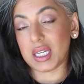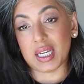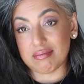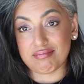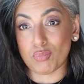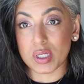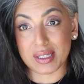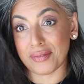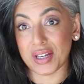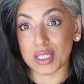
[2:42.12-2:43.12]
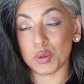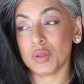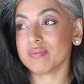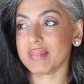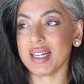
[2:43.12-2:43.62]
it wasn't
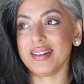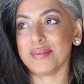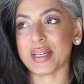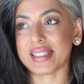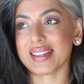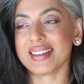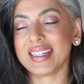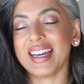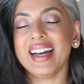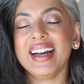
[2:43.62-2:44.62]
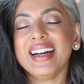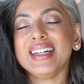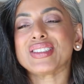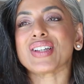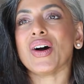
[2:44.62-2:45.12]
available basically.
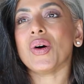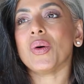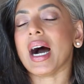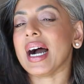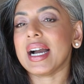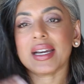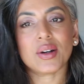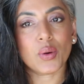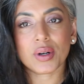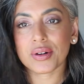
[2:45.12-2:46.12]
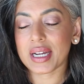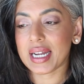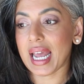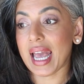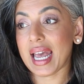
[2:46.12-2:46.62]
So I ordered
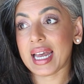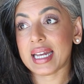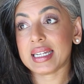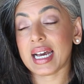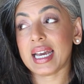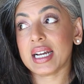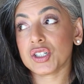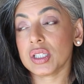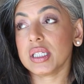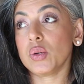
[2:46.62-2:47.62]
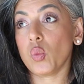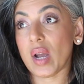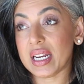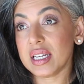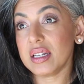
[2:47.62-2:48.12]
it, and I actually
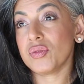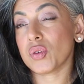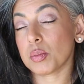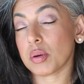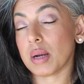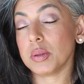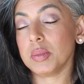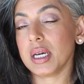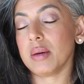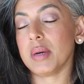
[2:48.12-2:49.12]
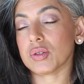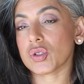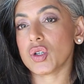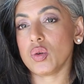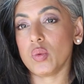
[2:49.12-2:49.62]
waited for probably about
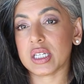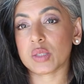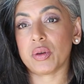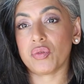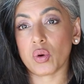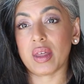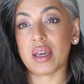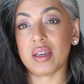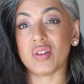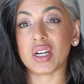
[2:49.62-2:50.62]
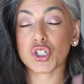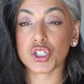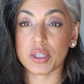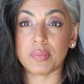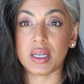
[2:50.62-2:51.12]
2 weeks before they even
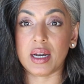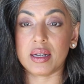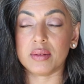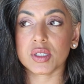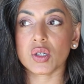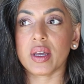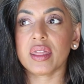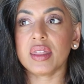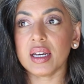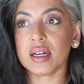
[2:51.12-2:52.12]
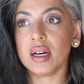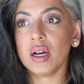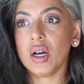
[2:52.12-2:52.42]
shipped the item. So I think